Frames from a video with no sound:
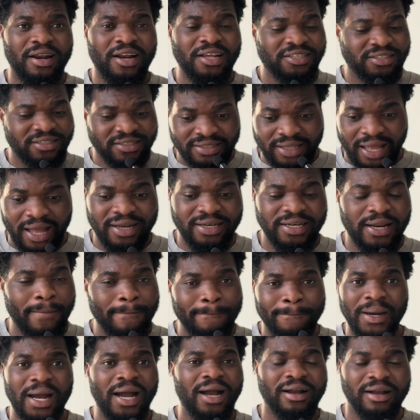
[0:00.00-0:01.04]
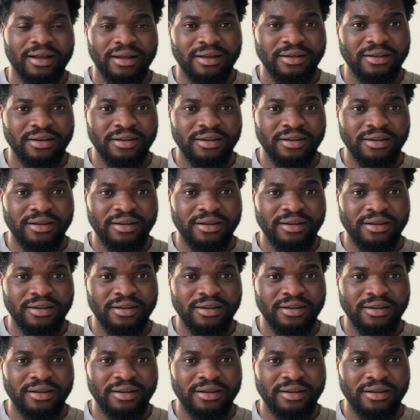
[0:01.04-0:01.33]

let's stand and bang.